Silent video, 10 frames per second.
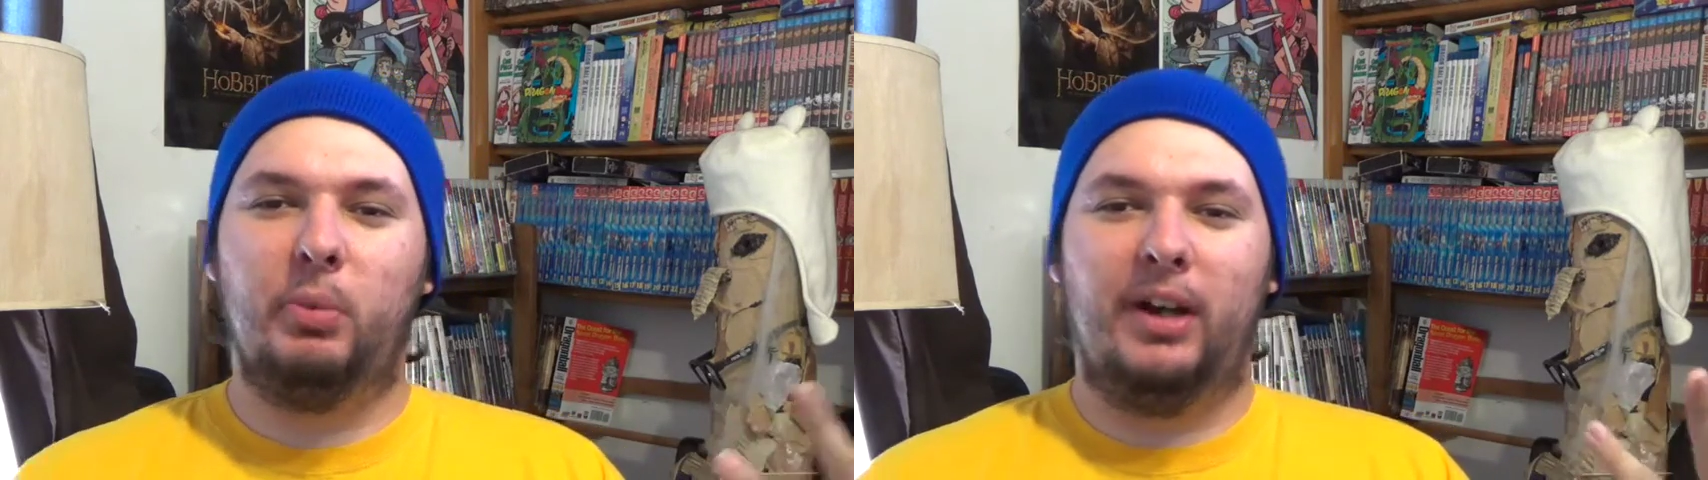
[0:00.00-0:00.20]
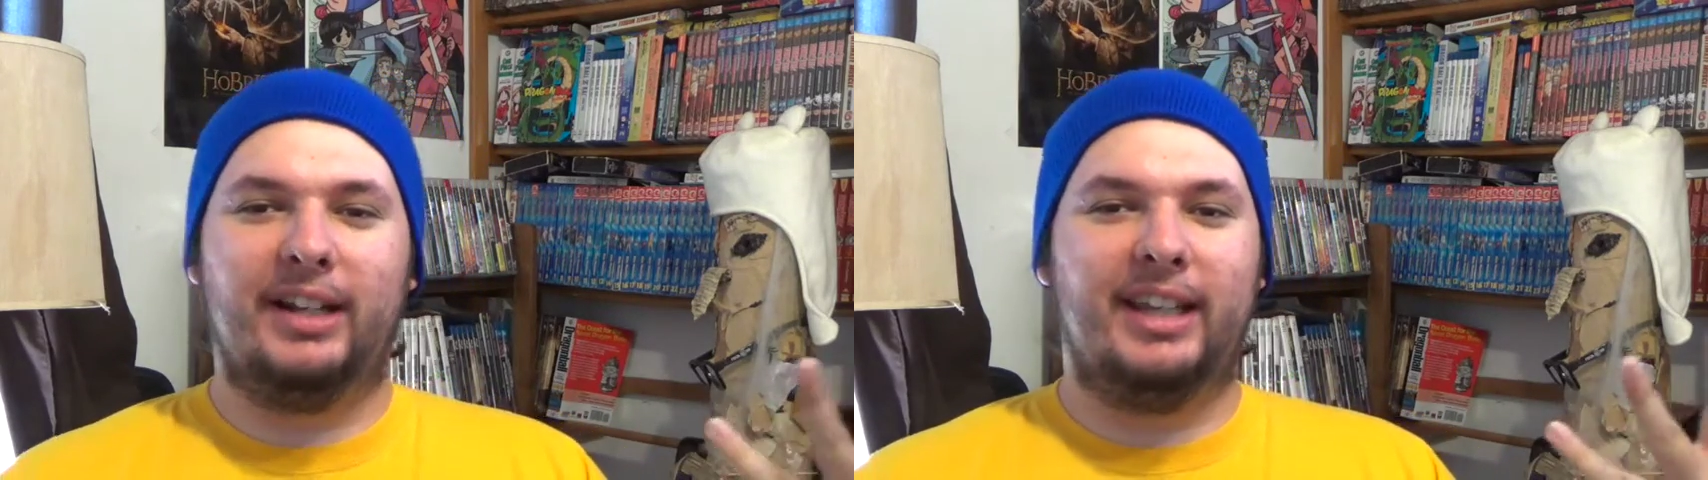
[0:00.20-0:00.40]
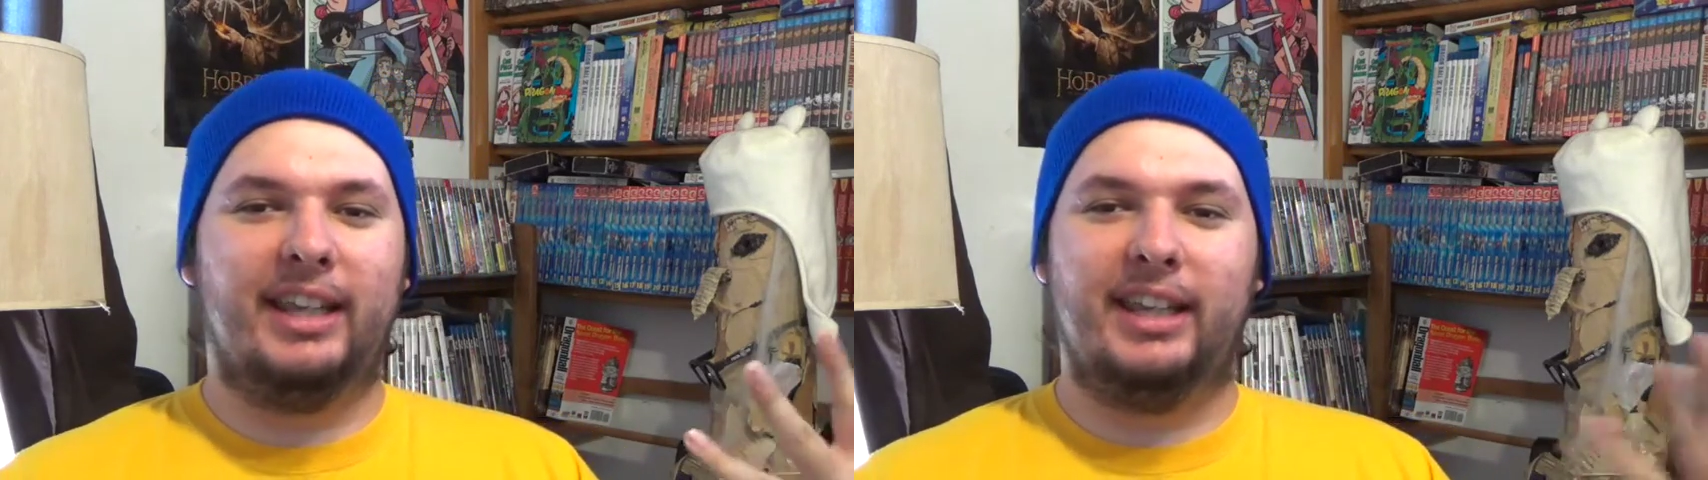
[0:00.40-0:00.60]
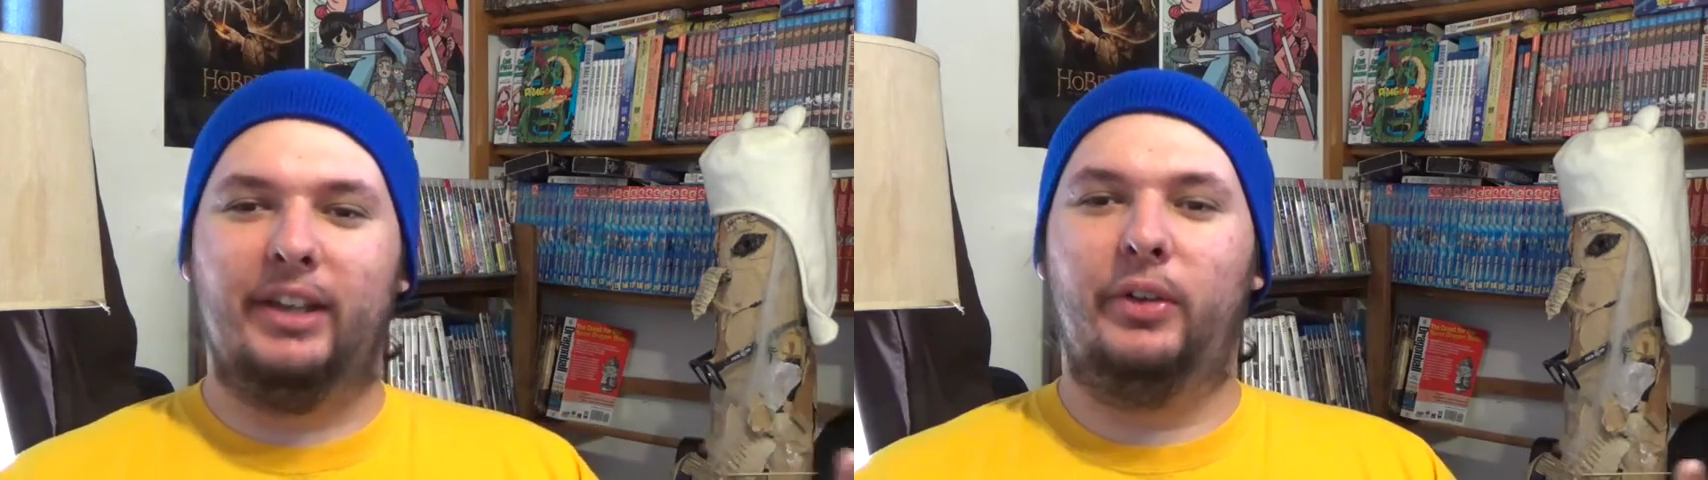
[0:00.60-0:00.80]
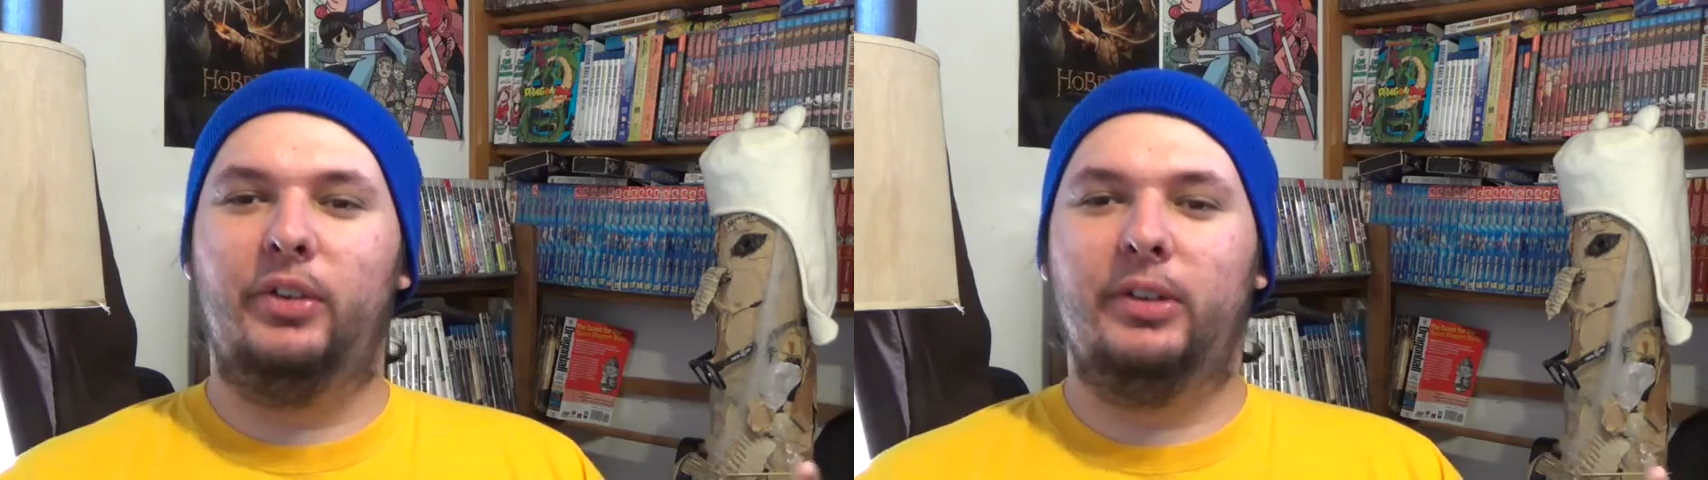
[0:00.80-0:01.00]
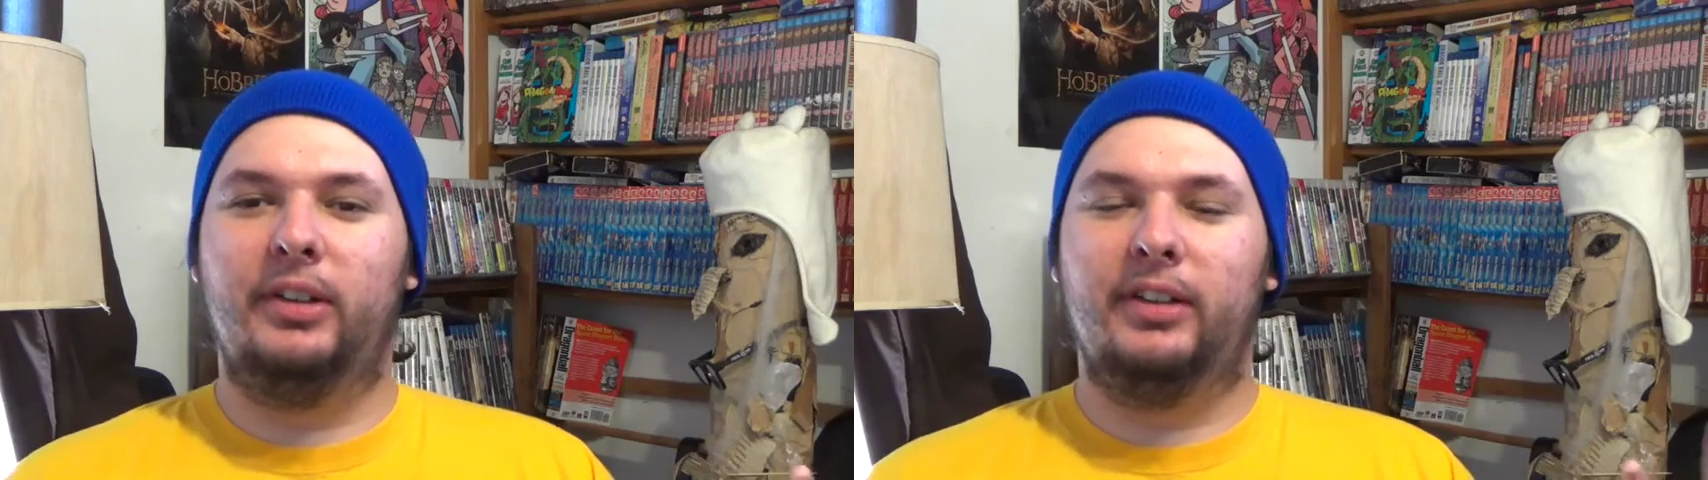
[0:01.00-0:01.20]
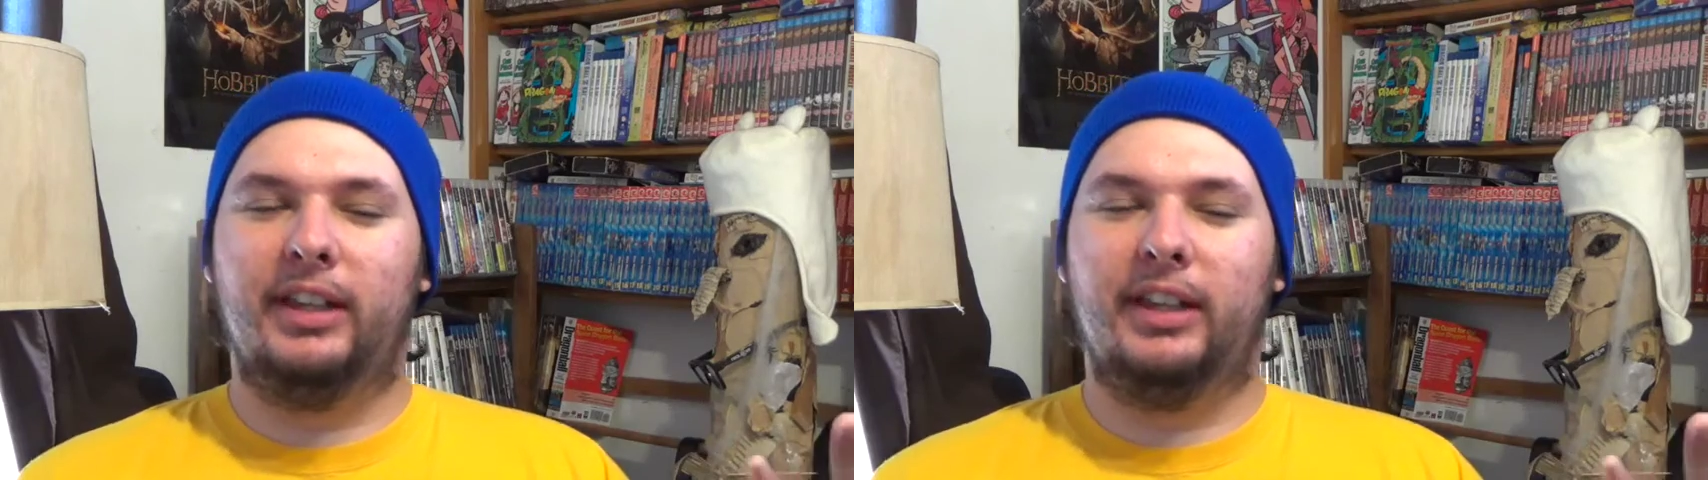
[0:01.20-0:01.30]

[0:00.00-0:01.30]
want to get killed?